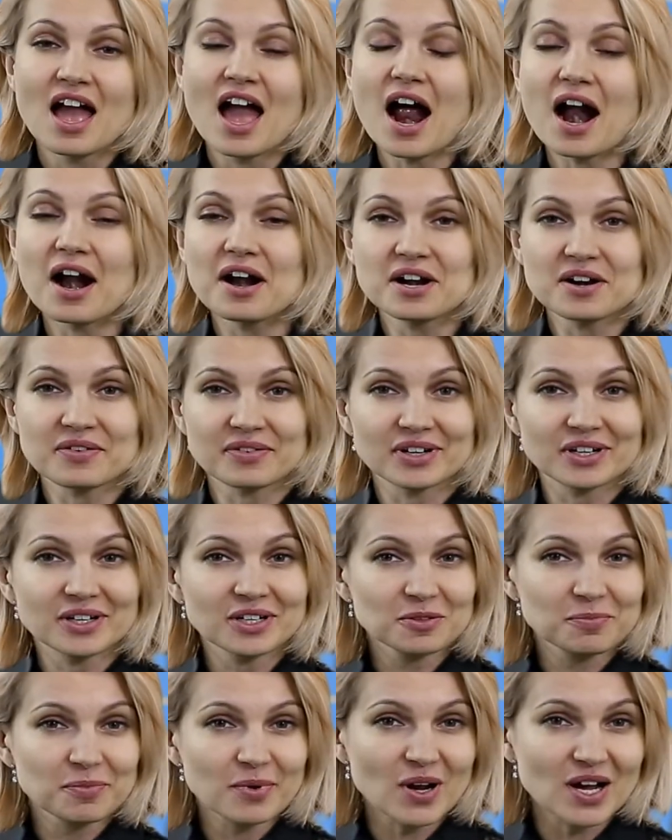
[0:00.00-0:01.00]
However,
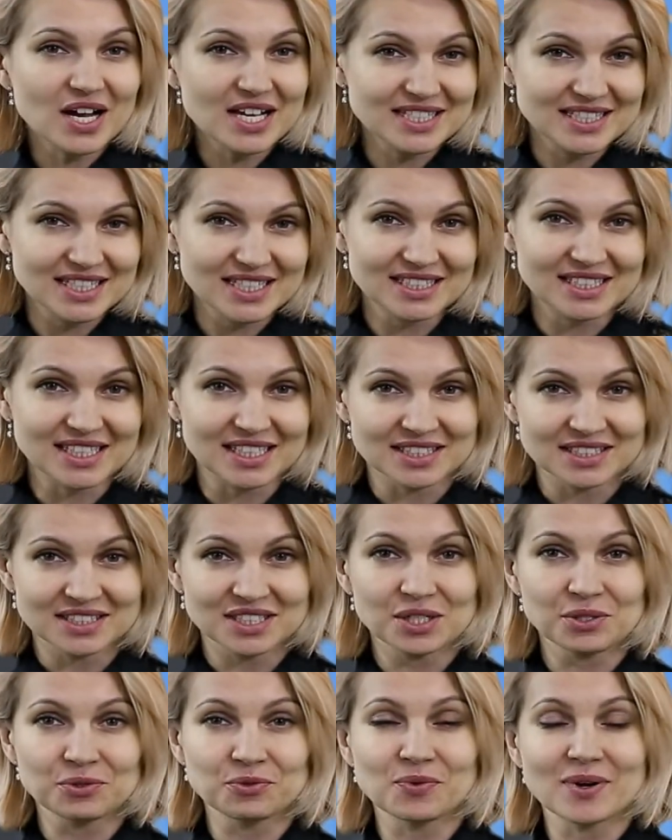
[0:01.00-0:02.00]
oil prices are
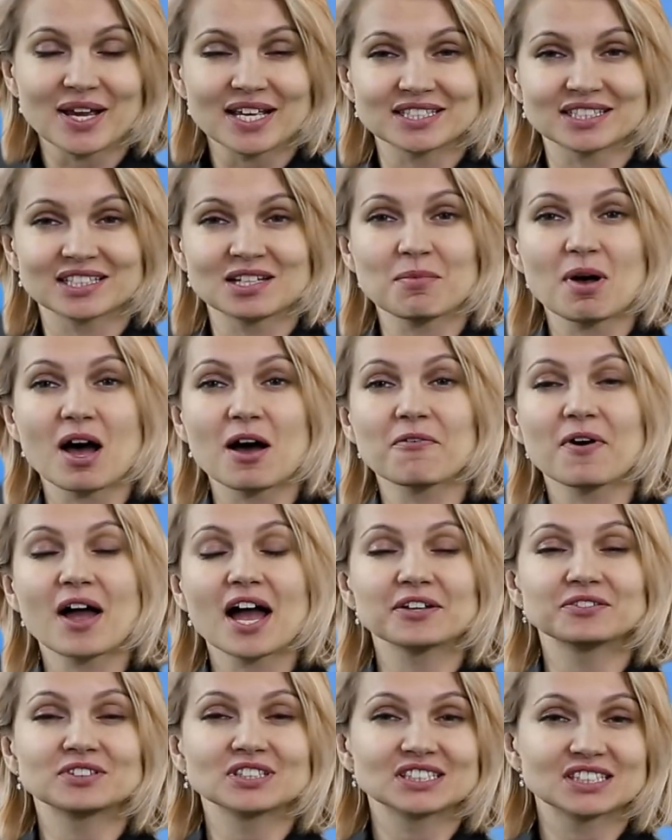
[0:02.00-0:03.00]
still trading above
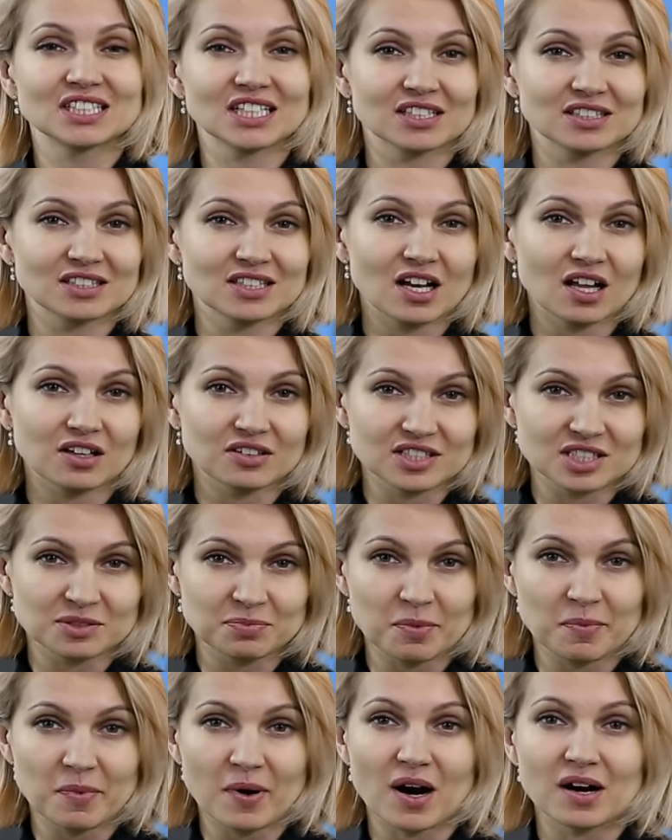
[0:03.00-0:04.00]

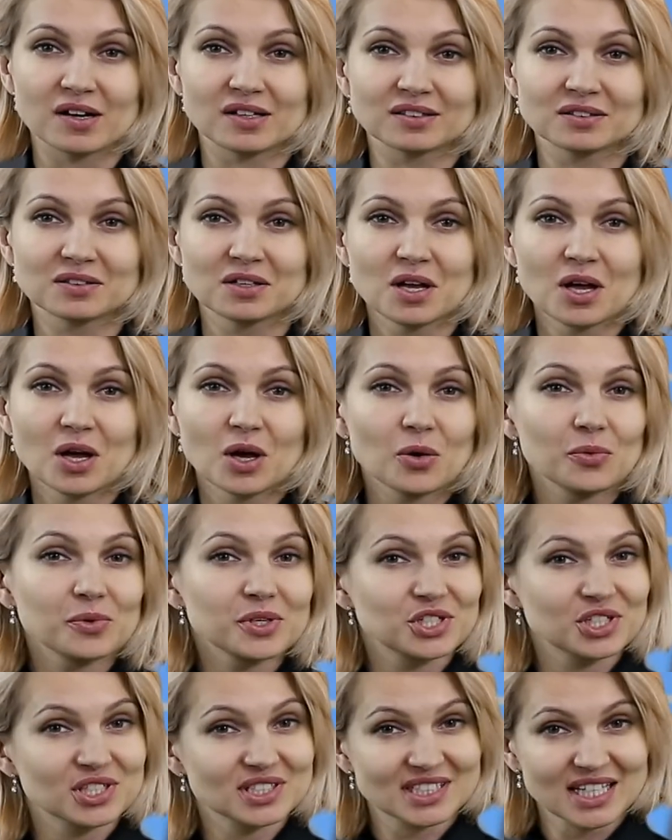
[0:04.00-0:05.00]
$110 per barrel,
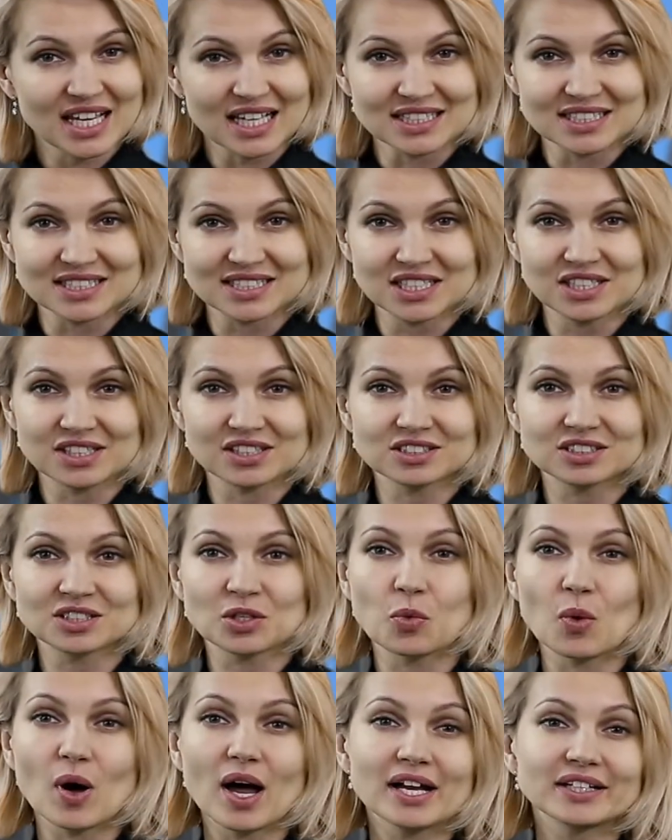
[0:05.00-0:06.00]
which is considered
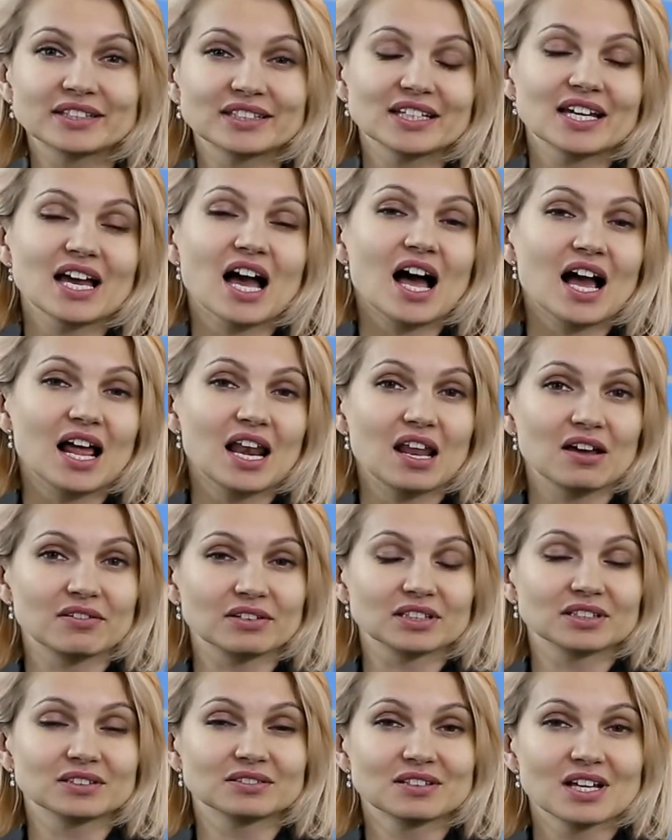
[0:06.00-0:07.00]
quite a high
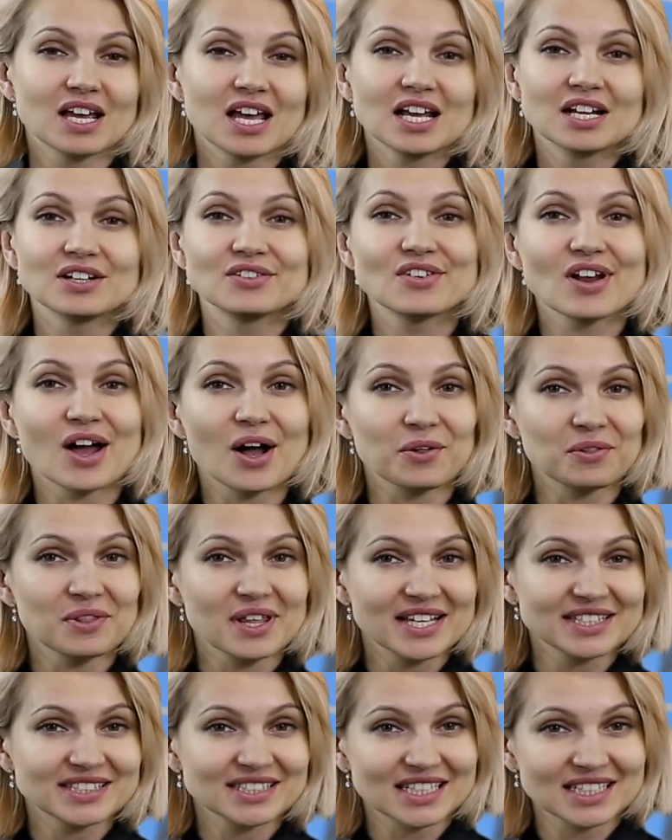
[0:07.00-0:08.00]
level. Now
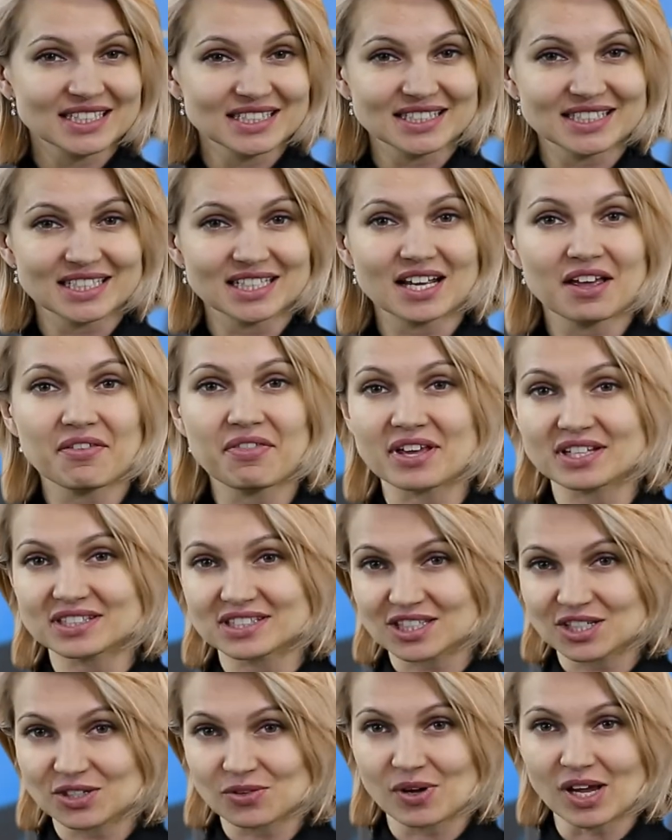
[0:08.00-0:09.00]
let's consider the
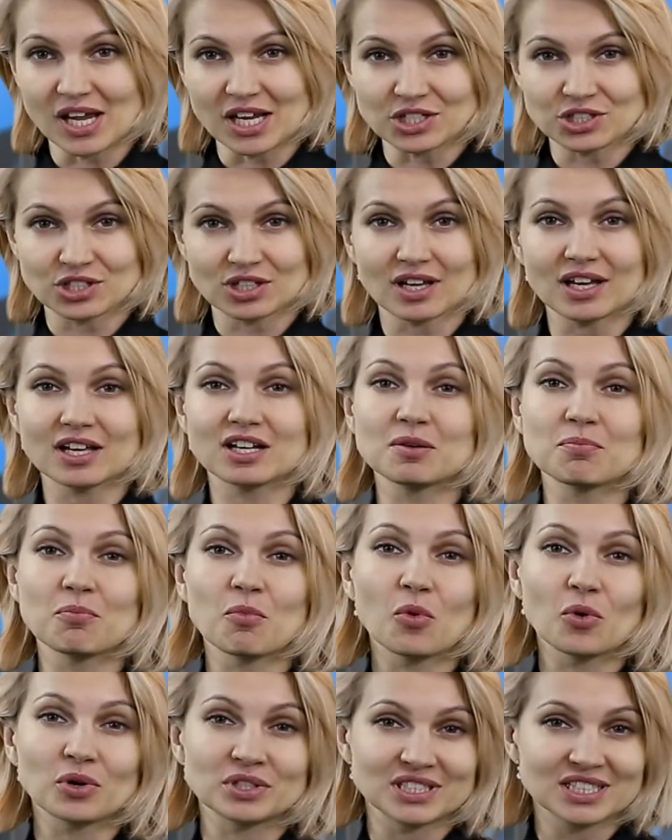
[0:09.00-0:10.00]
situation in
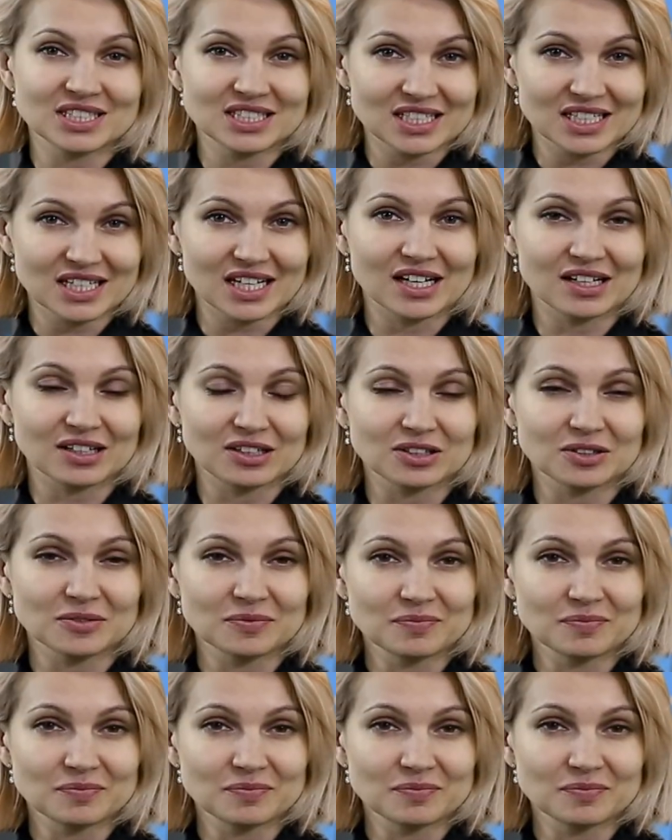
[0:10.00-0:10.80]
more detail.